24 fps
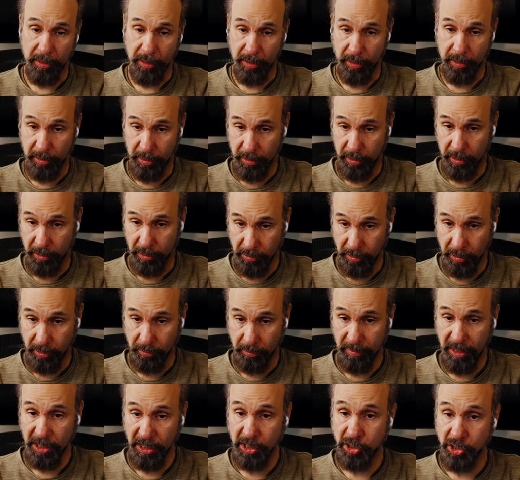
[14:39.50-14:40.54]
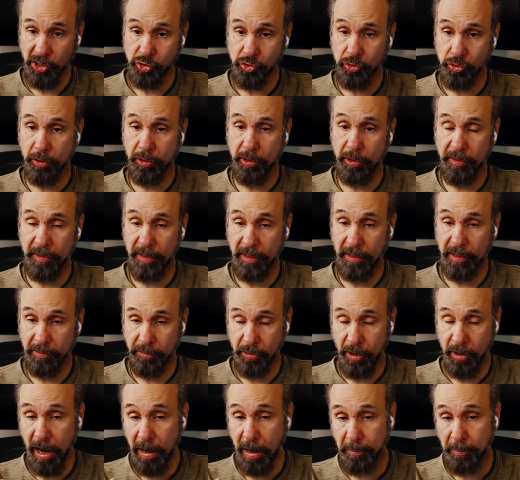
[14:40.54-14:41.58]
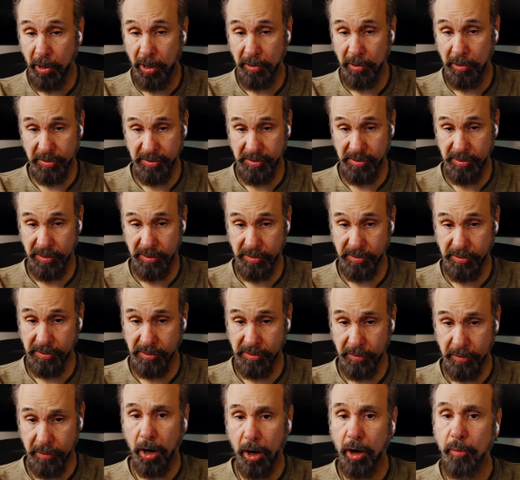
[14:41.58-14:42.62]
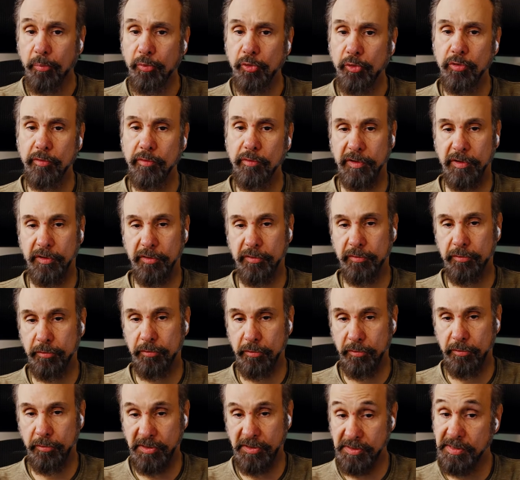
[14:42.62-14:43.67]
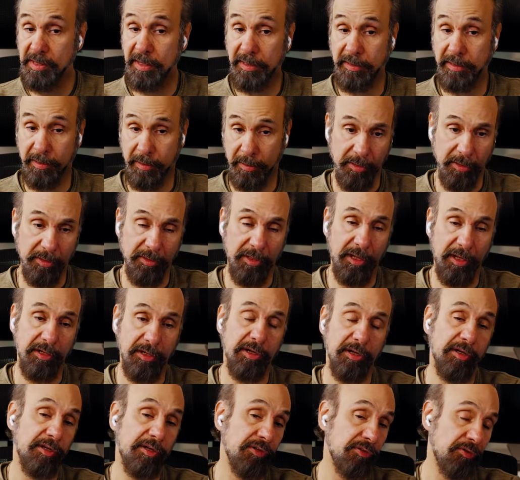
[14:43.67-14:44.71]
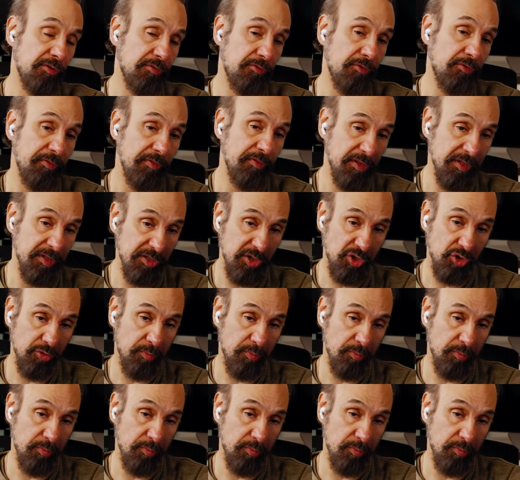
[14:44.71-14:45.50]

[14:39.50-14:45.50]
on making sure that your hypotheses are proven through this data-driven decision